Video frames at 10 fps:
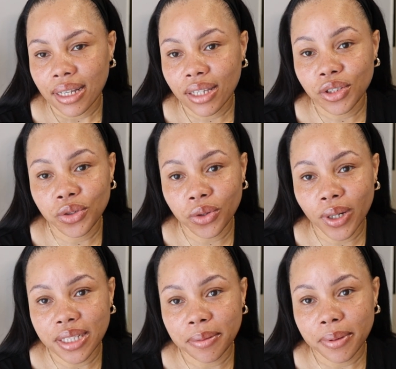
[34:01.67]

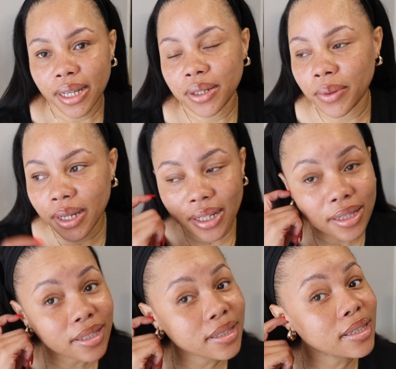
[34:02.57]
Anyway,
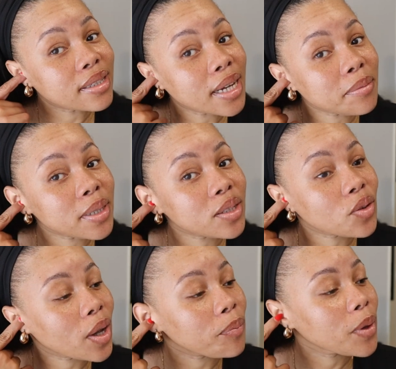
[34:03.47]
this is 9 minutes.
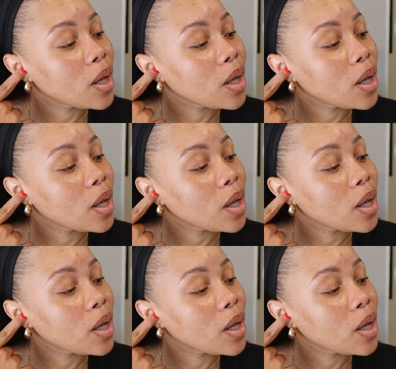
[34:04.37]
Okay,